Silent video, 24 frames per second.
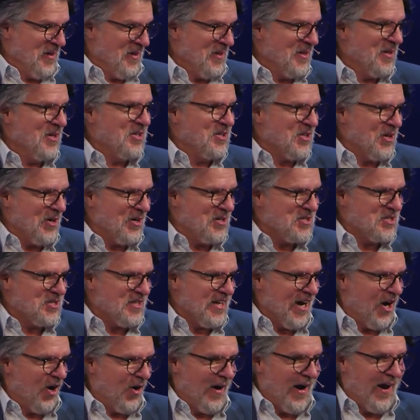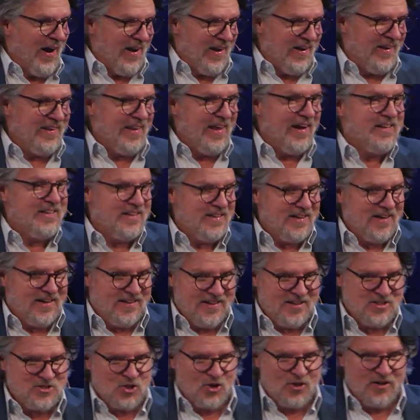the church there? And they did.
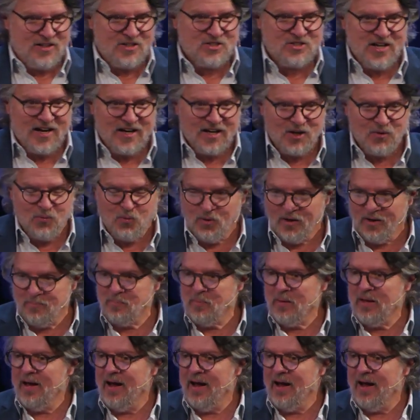They started a second one,